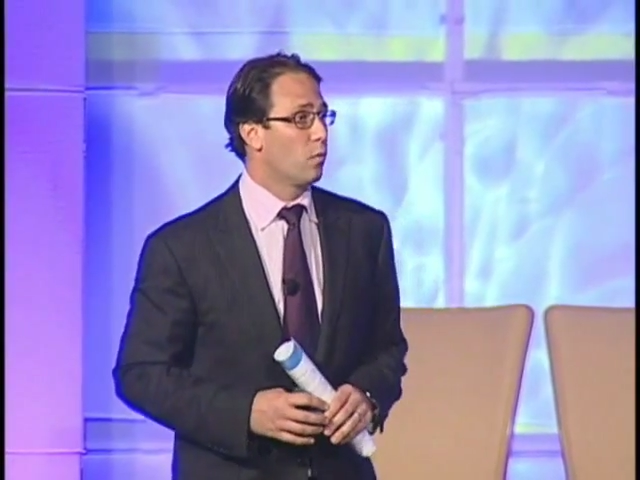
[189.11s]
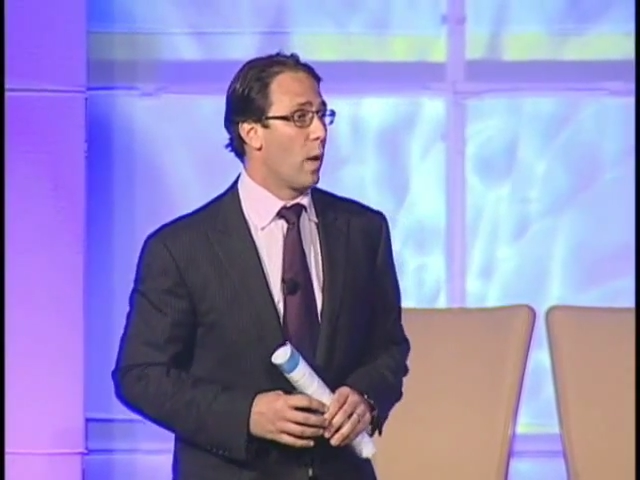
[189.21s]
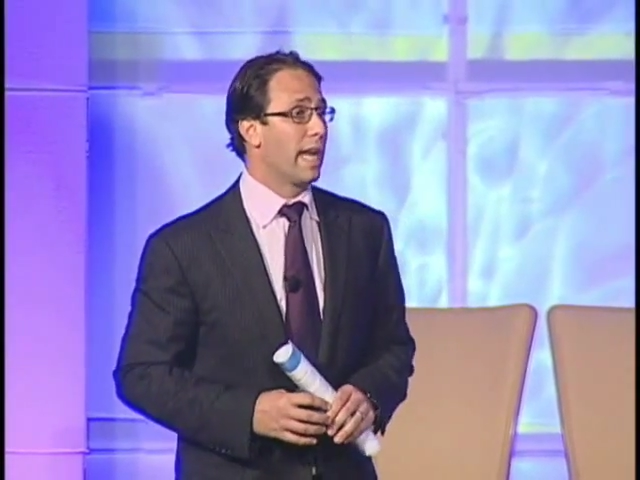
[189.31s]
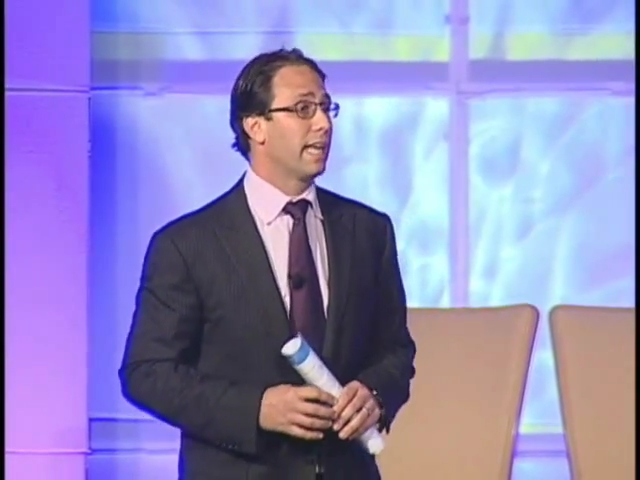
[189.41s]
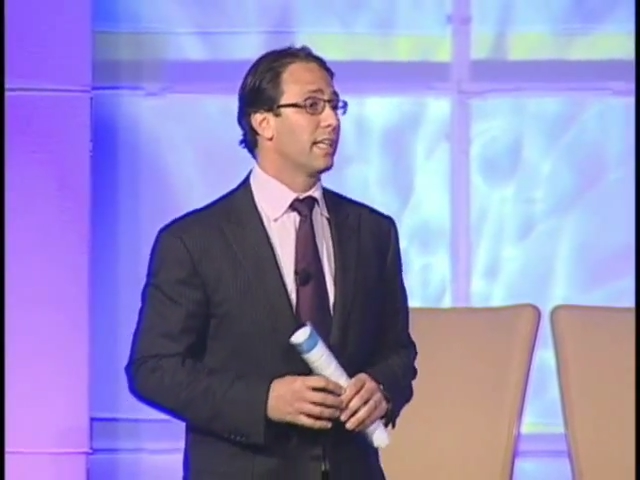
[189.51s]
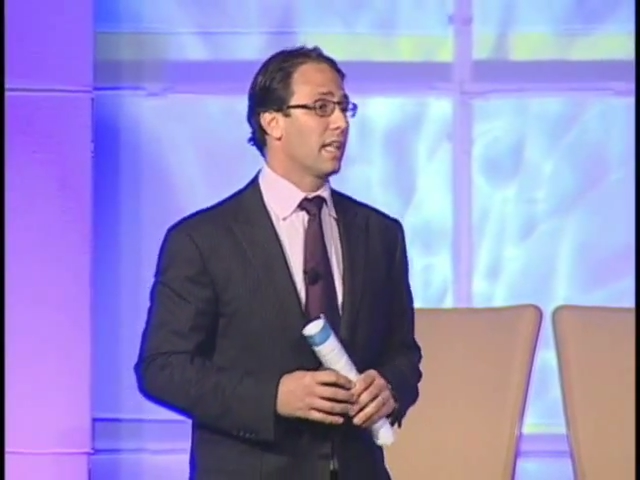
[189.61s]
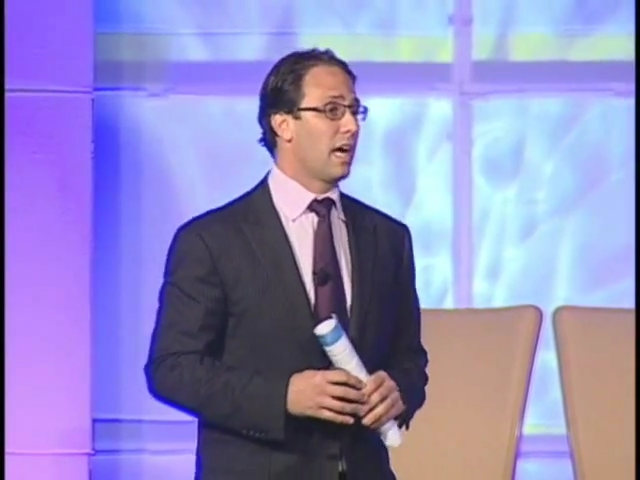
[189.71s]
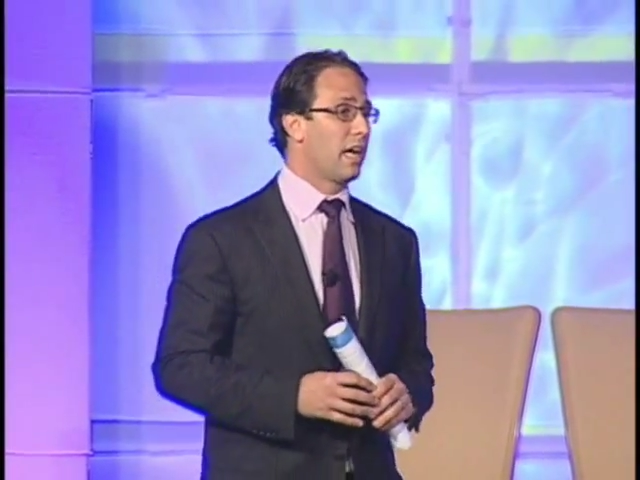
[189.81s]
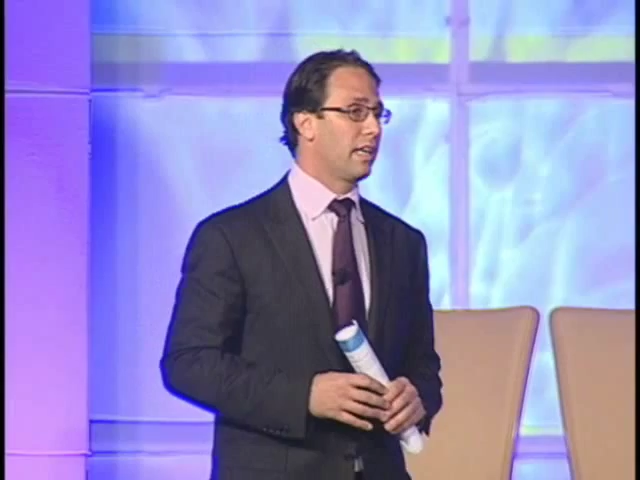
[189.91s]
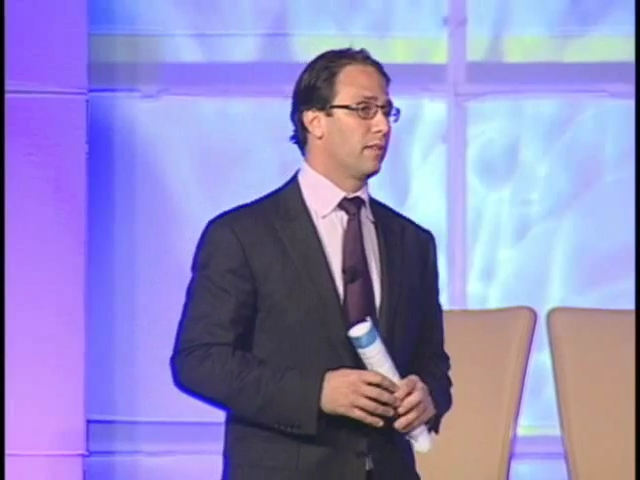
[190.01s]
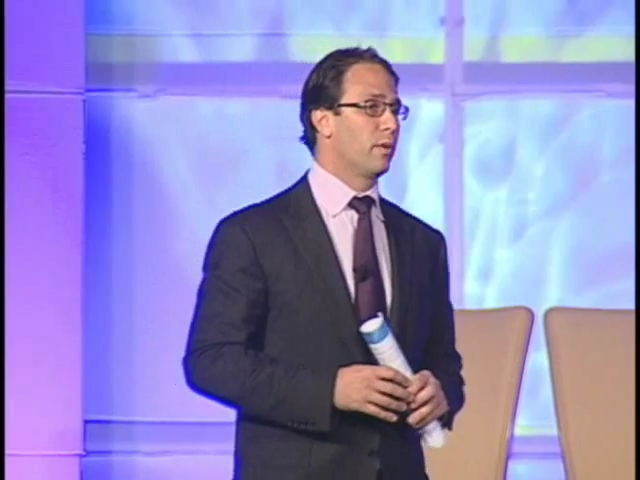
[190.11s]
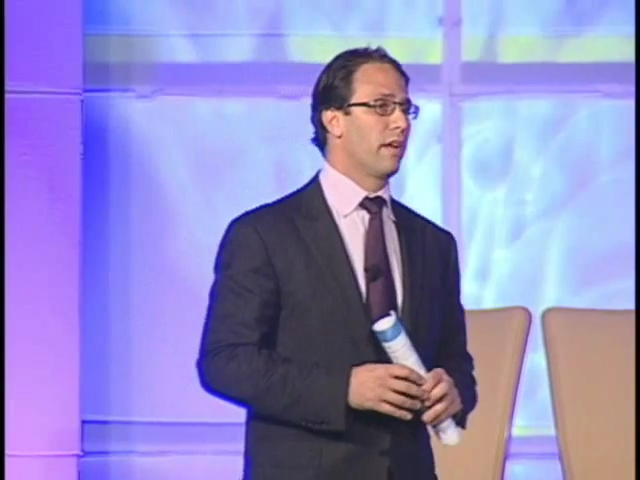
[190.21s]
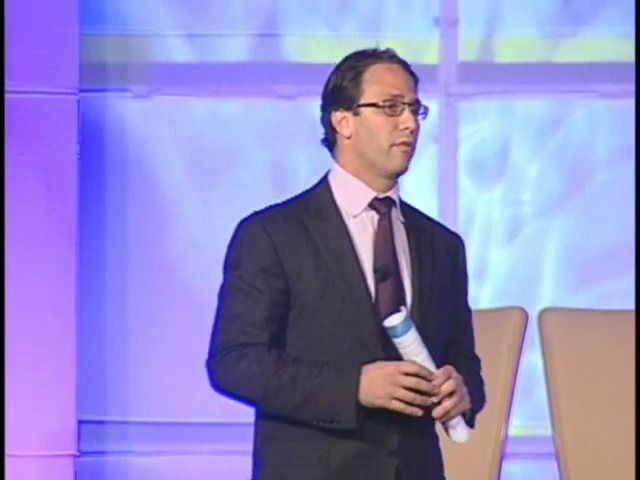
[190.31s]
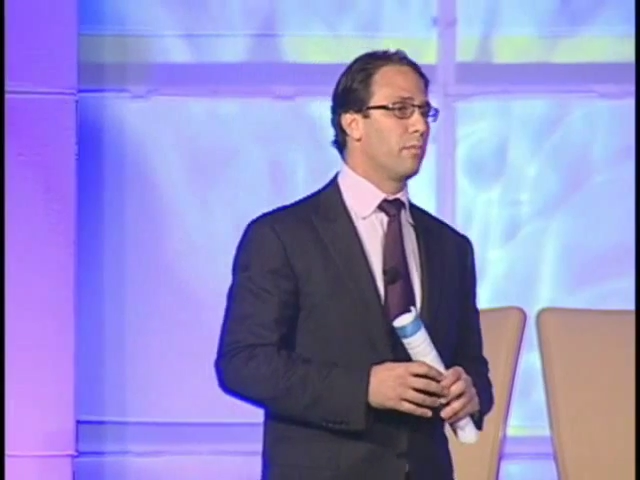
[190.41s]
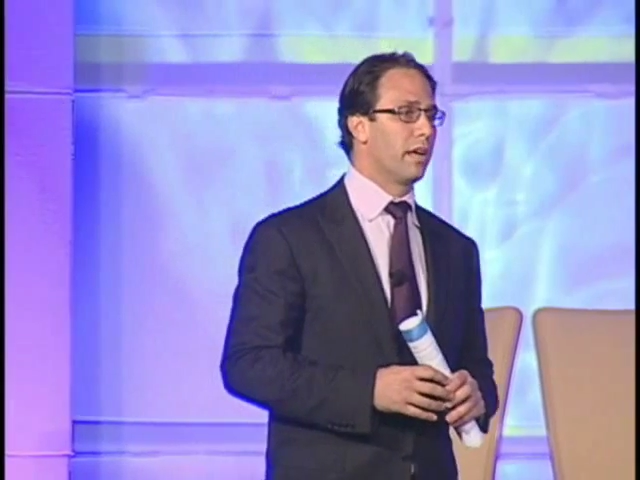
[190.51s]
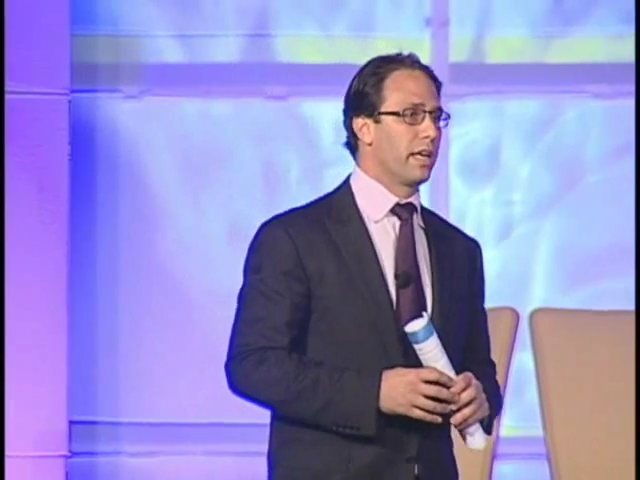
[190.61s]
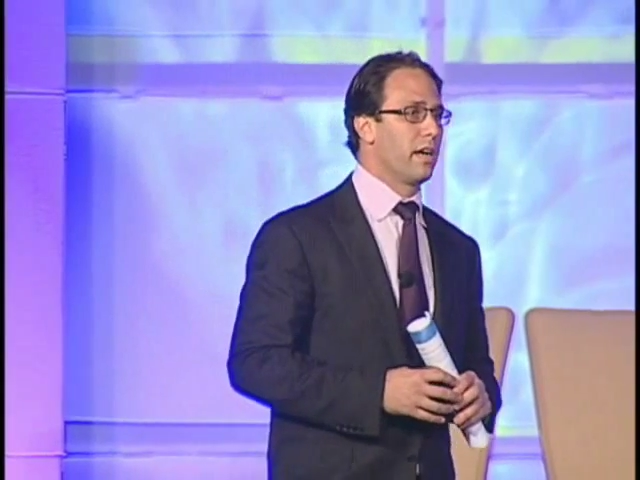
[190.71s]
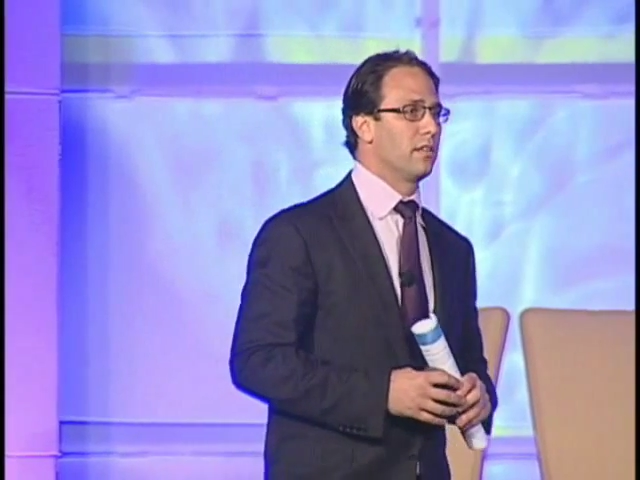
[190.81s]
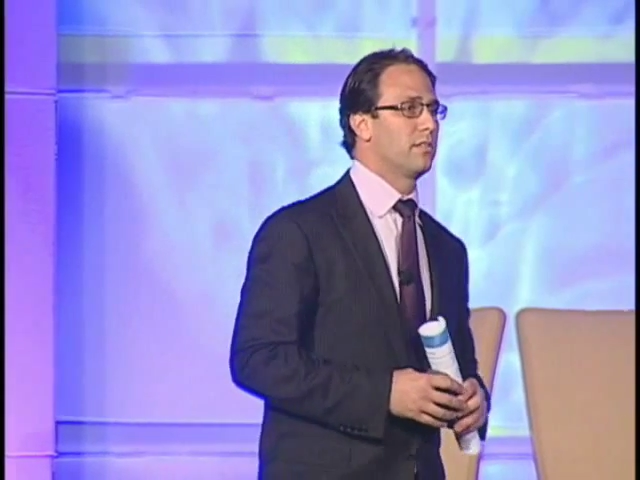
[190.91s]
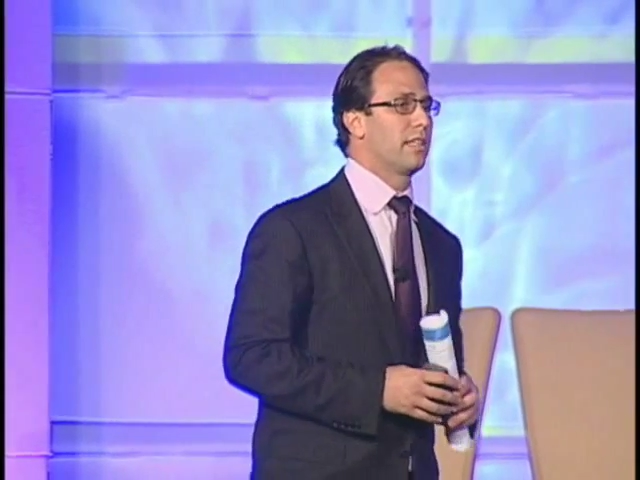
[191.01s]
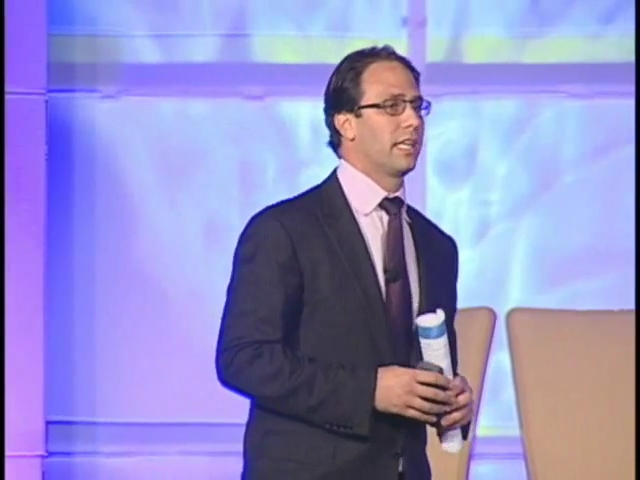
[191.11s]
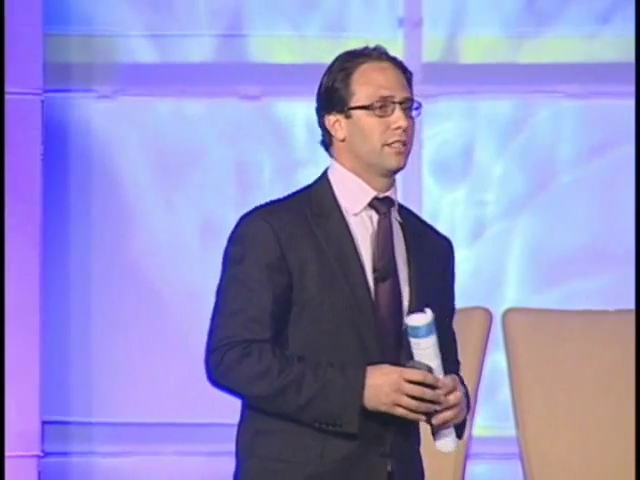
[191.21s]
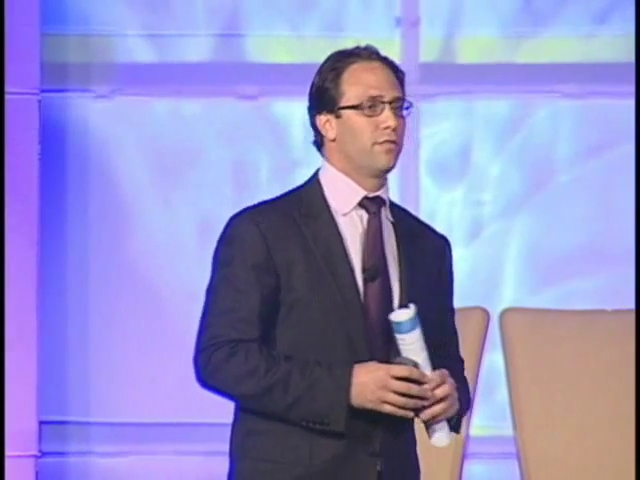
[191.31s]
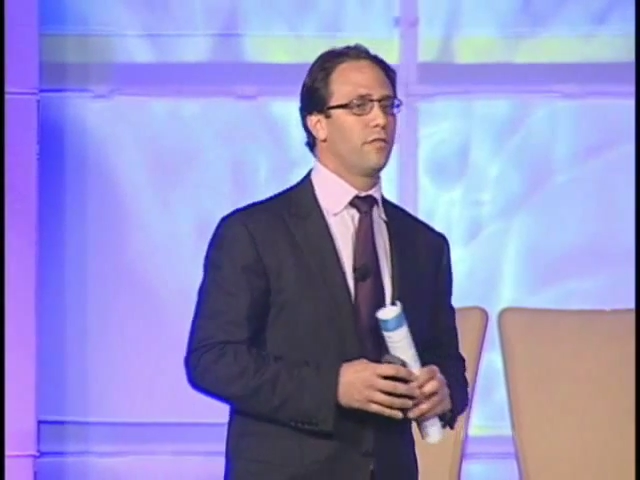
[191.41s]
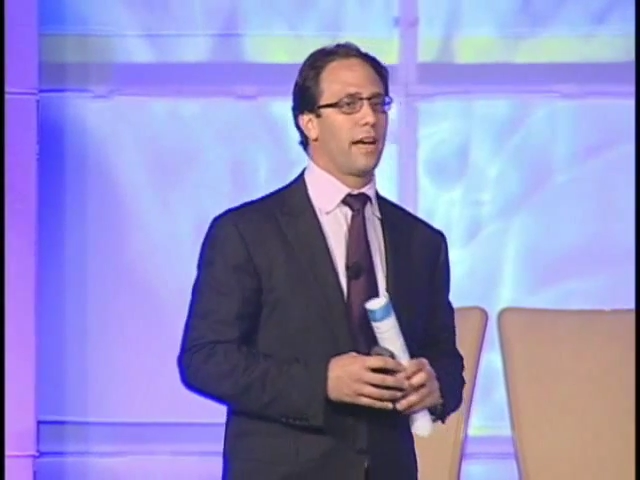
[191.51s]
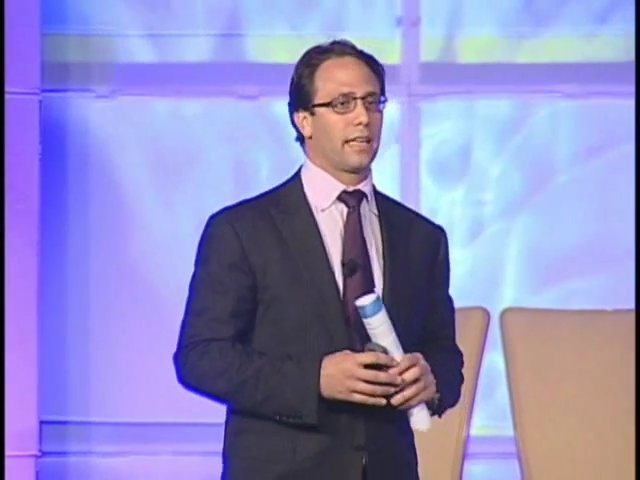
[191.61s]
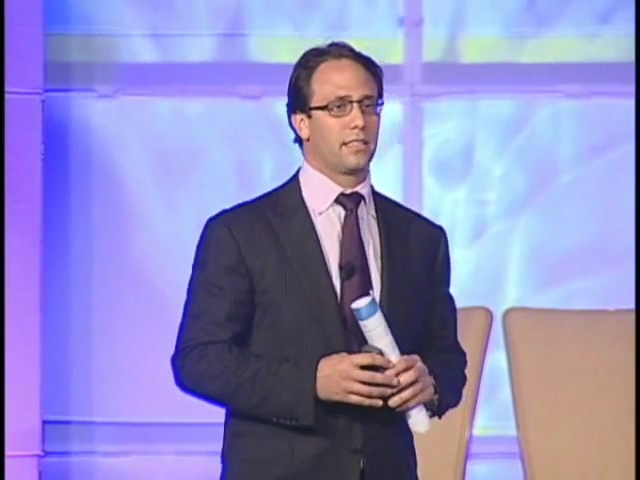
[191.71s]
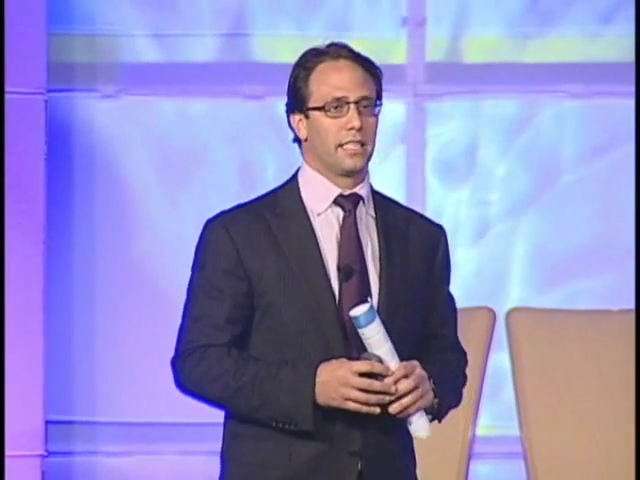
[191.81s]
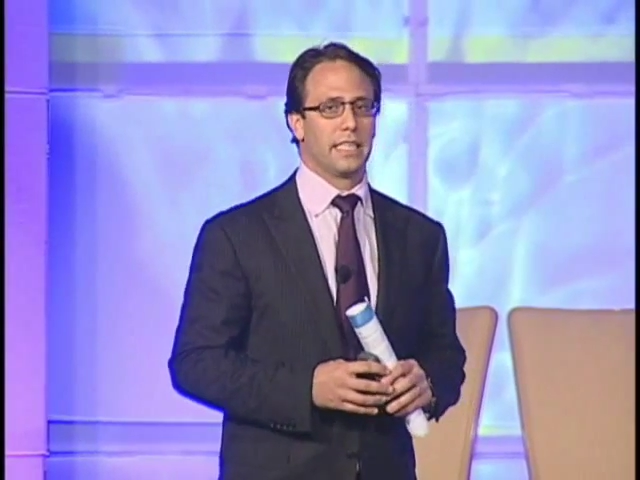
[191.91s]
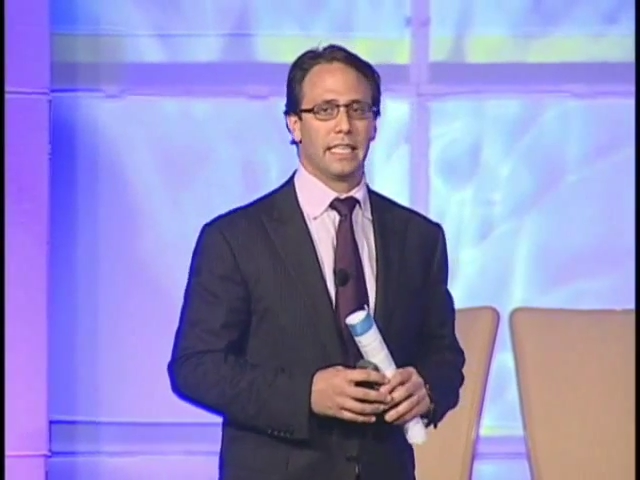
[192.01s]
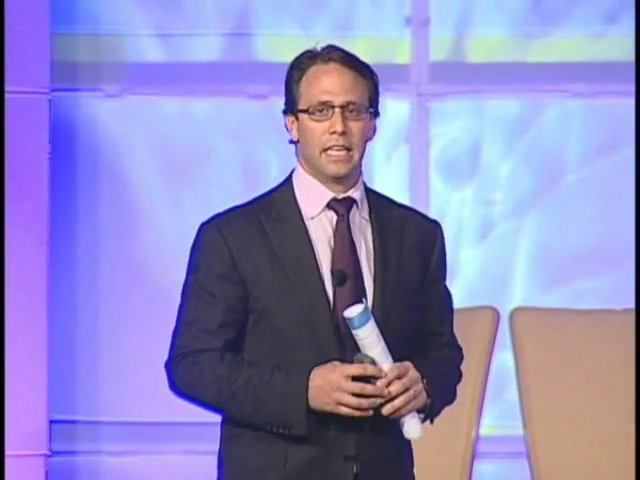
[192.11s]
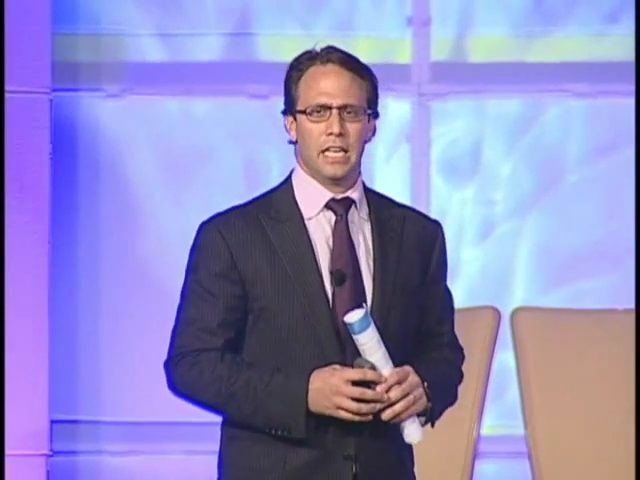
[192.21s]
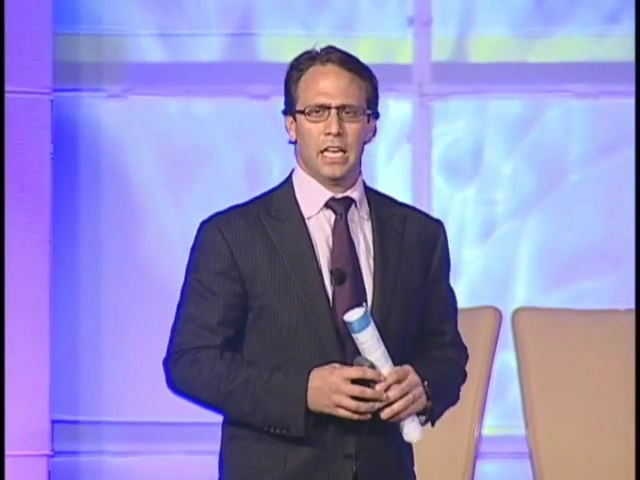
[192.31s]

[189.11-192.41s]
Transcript: waiting in line with everybody else to get his flu vaccine